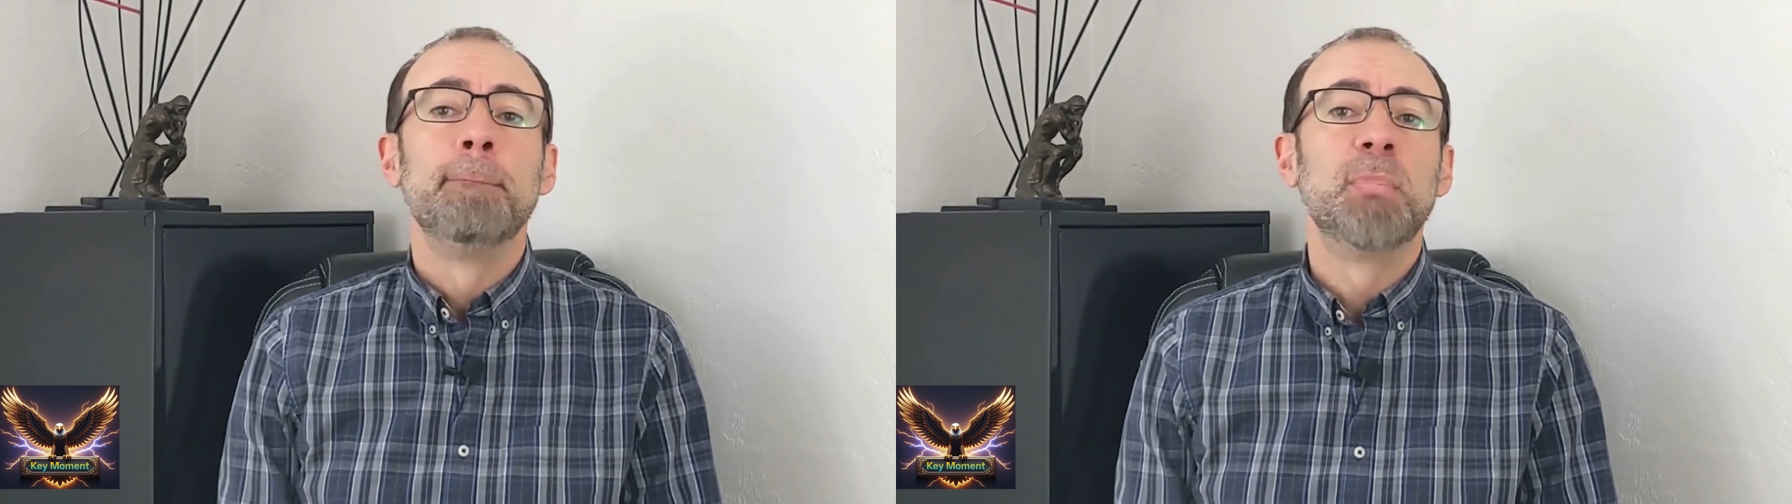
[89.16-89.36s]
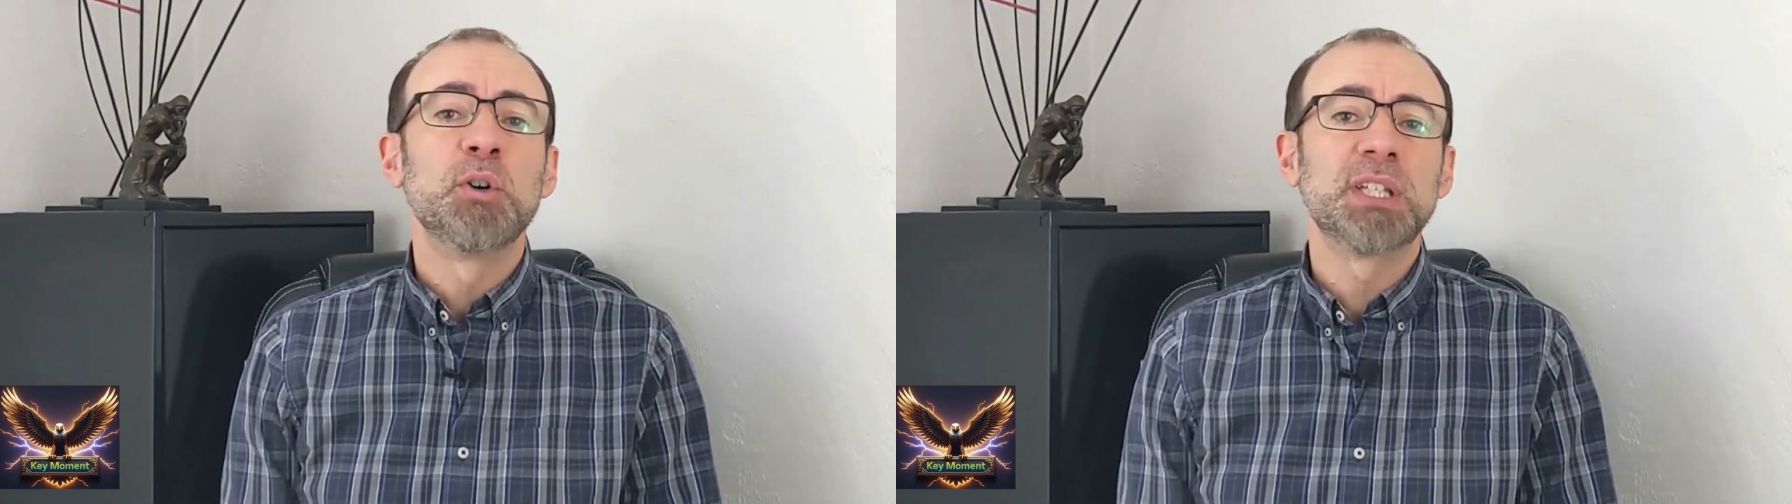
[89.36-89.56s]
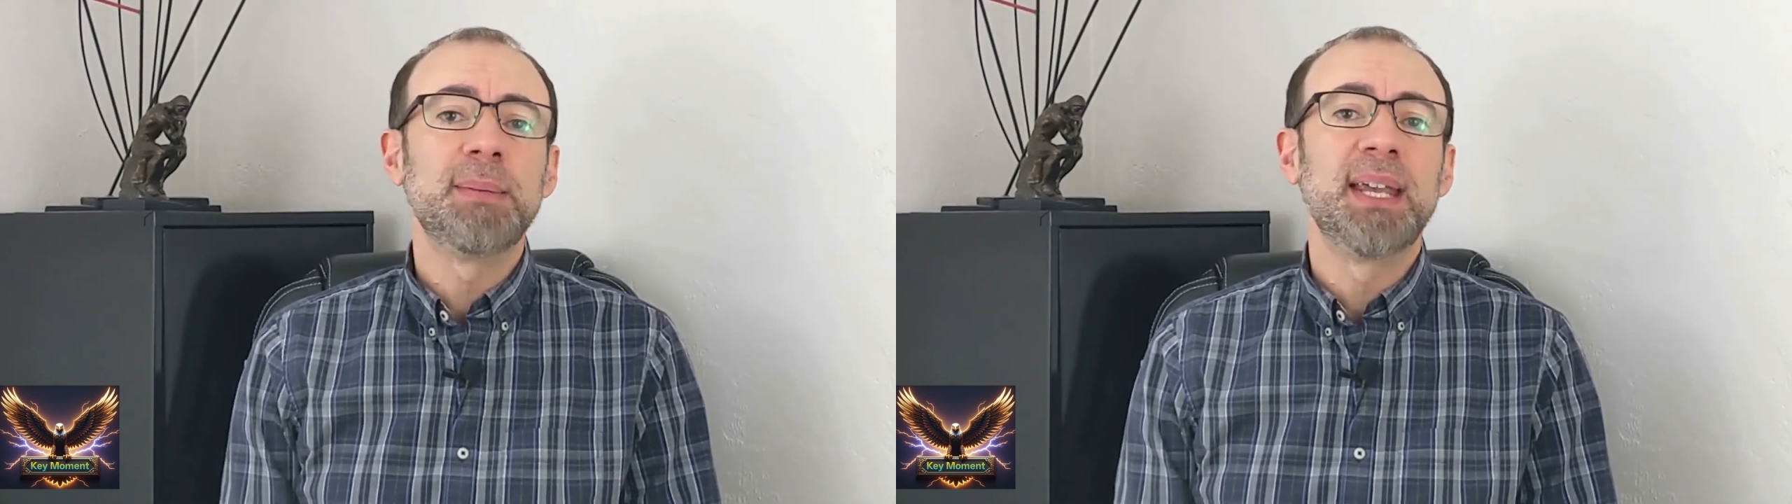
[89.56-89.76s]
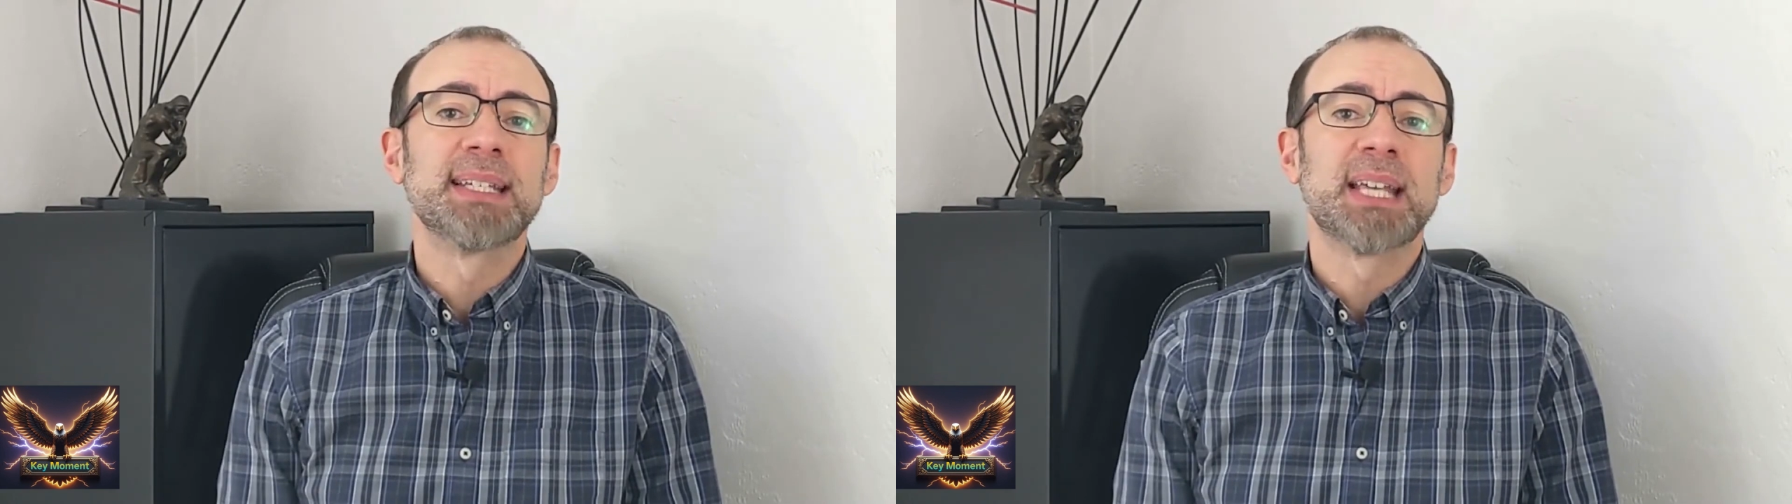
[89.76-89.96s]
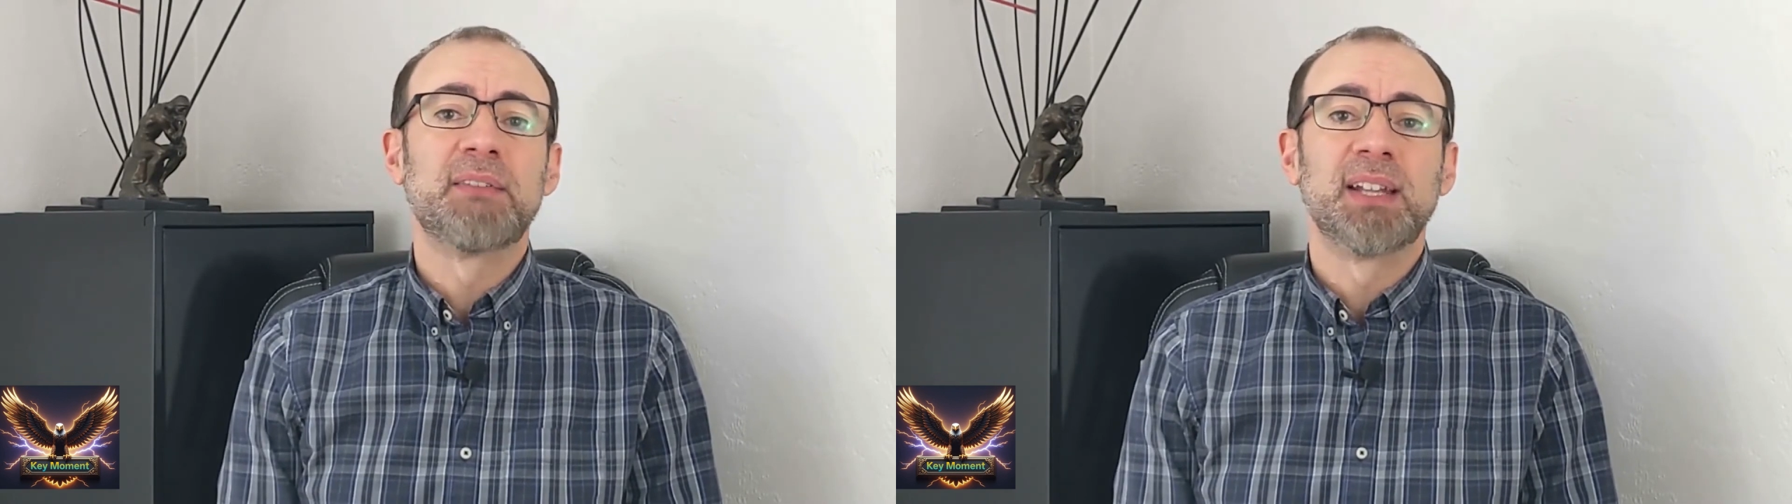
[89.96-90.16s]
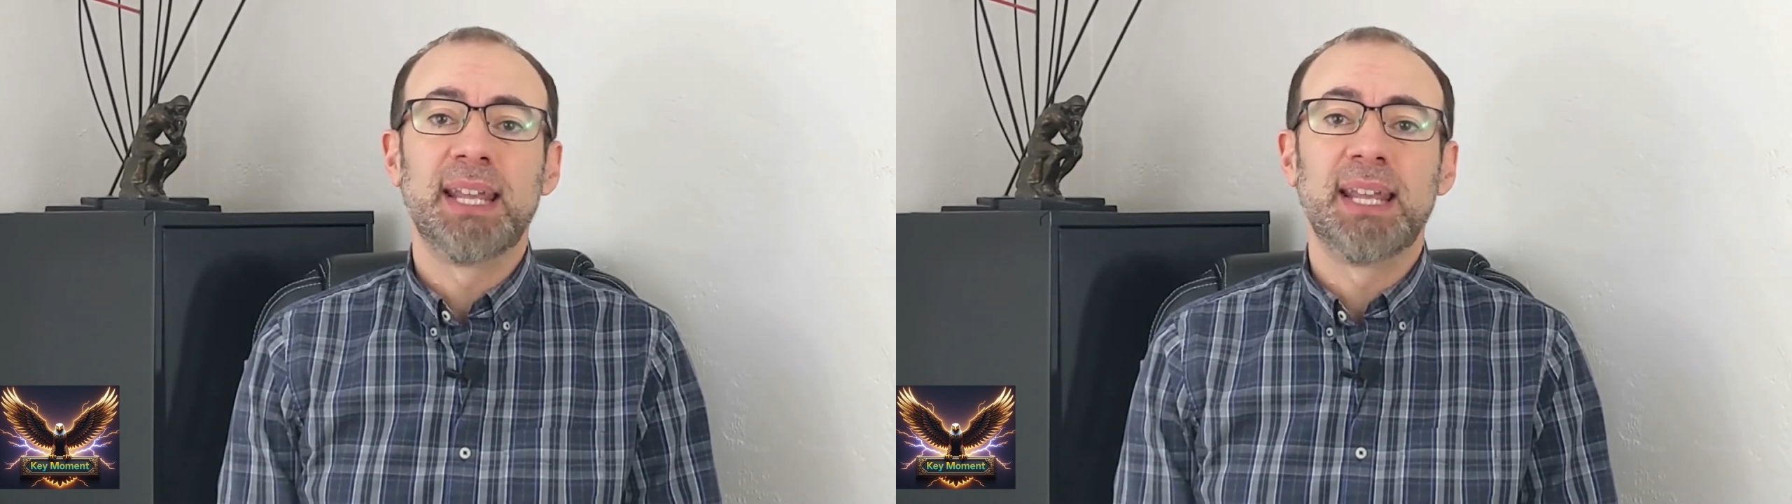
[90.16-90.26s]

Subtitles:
mostly because I have a